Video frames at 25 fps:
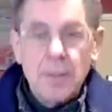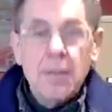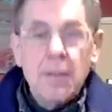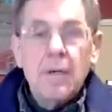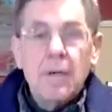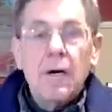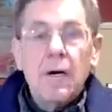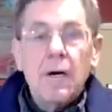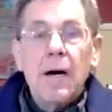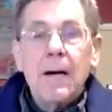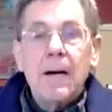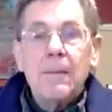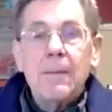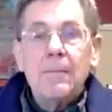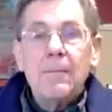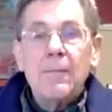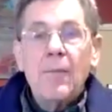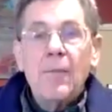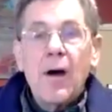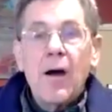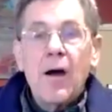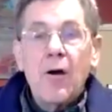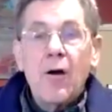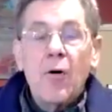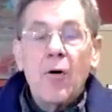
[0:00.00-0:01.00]

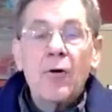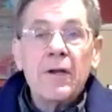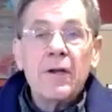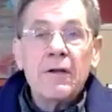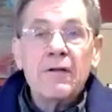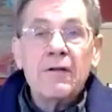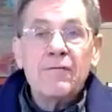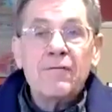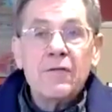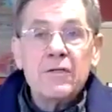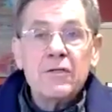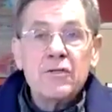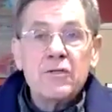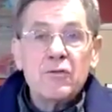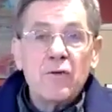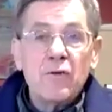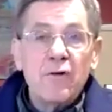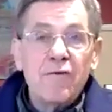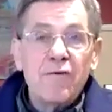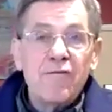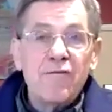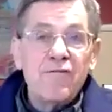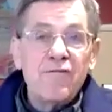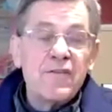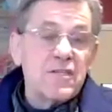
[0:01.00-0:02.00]
our own
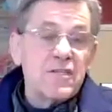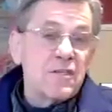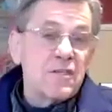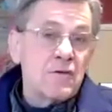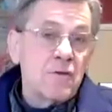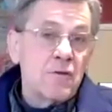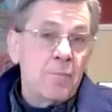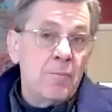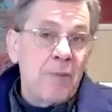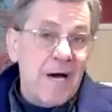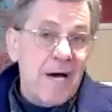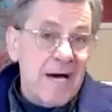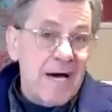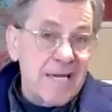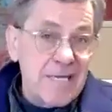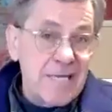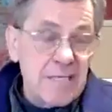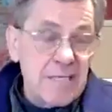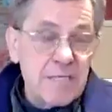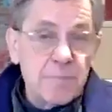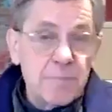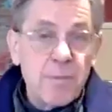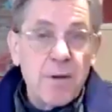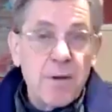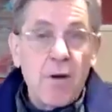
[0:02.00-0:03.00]
individual physical
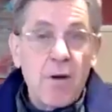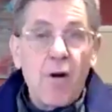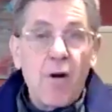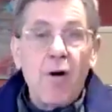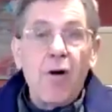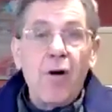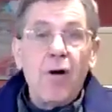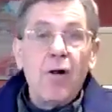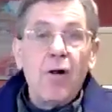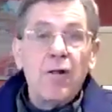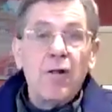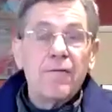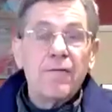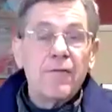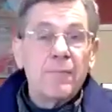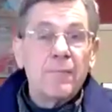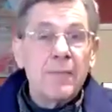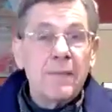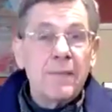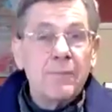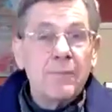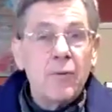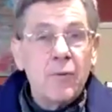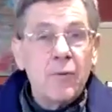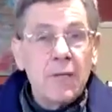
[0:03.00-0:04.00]
bodies, but all of the
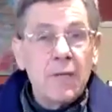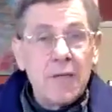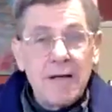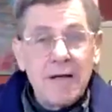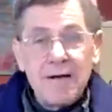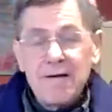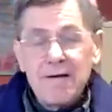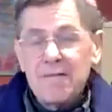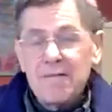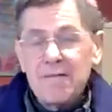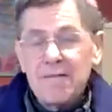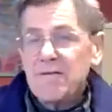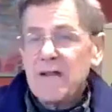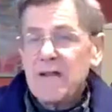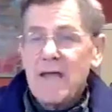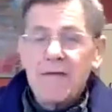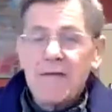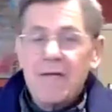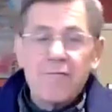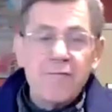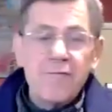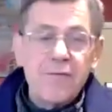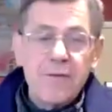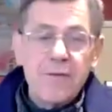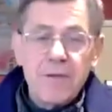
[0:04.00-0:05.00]
people we love and
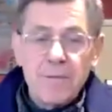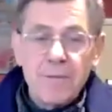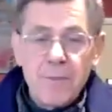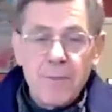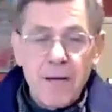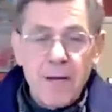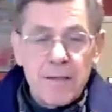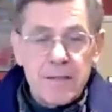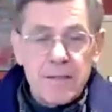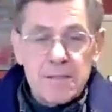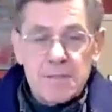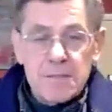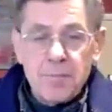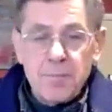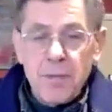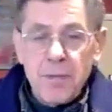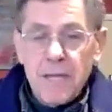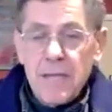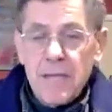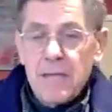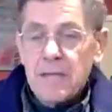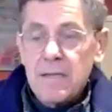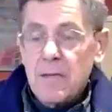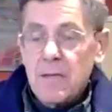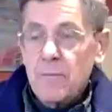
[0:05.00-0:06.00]
everything about this
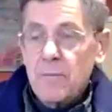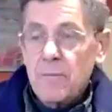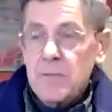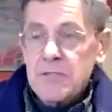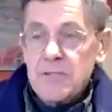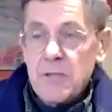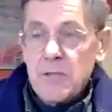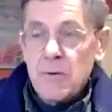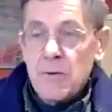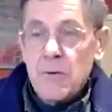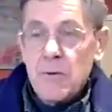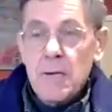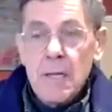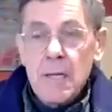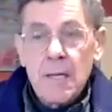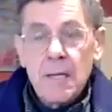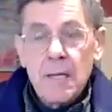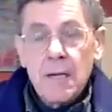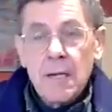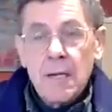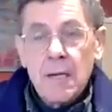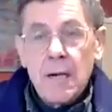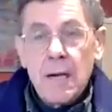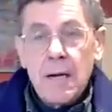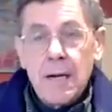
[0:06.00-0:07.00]
planet that we so
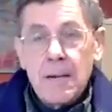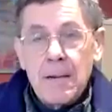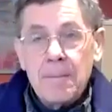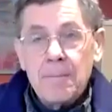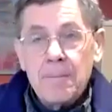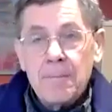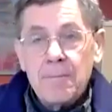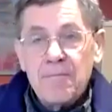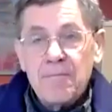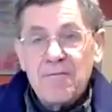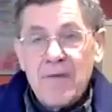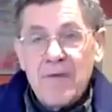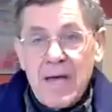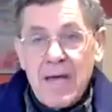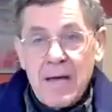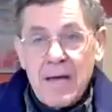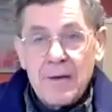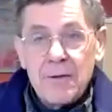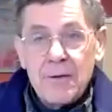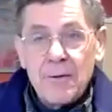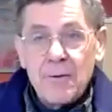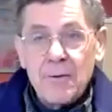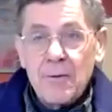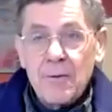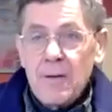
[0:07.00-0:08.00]

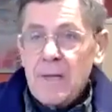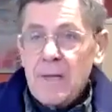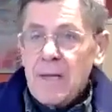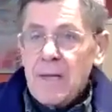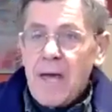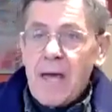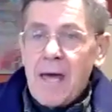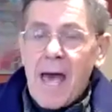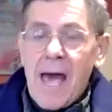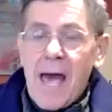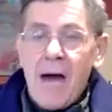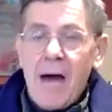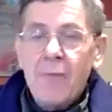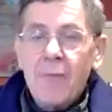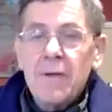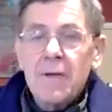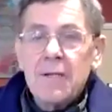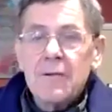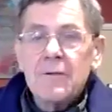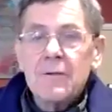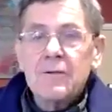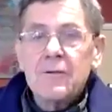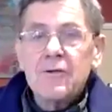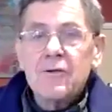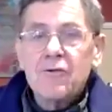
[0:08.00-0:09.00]
value. How we
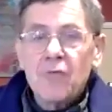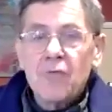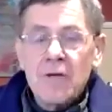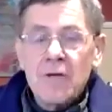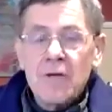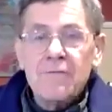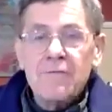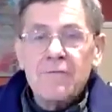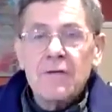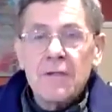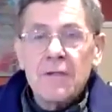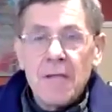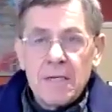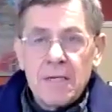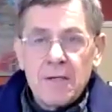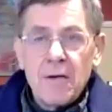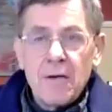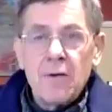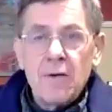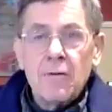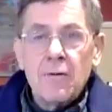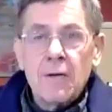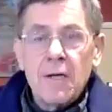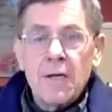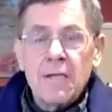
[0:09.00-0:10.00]
learn to grieve and let
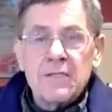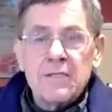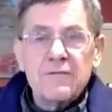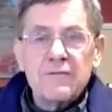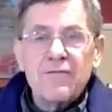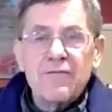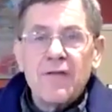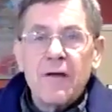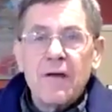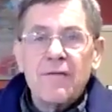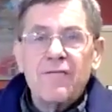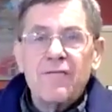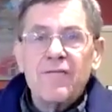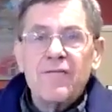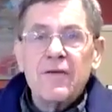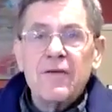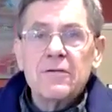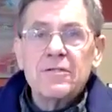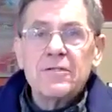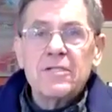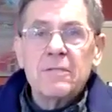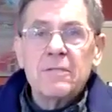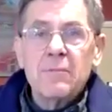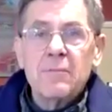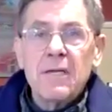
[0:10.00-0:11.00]
go
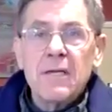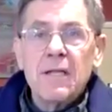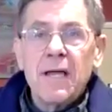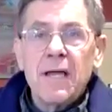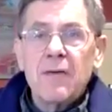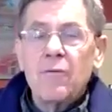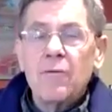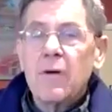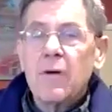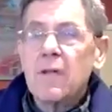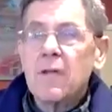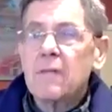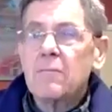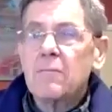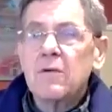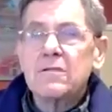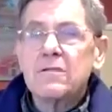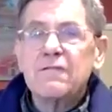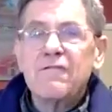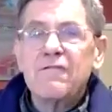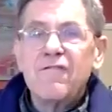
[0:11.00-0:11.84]
feels to me like one of the most